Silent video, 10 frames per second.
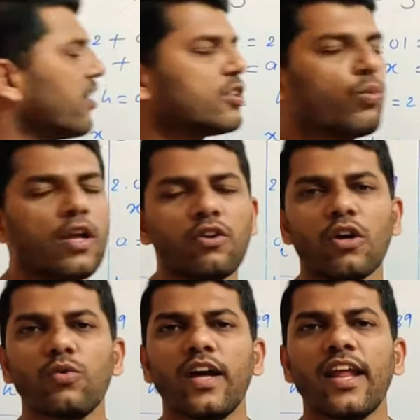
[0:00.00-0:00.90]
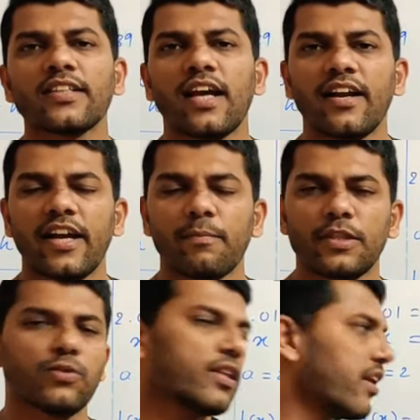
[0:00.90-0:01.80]
this 101 as 100
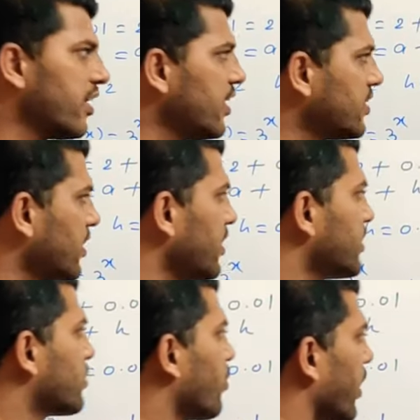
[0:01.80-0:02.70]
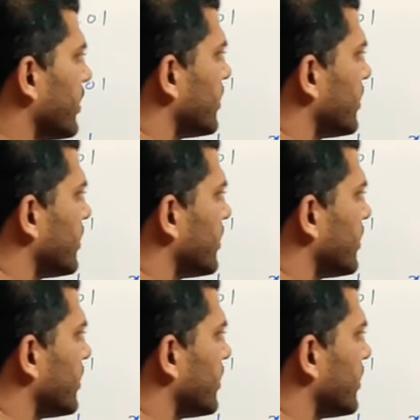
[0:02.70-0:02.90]
plus 1? The reason is quite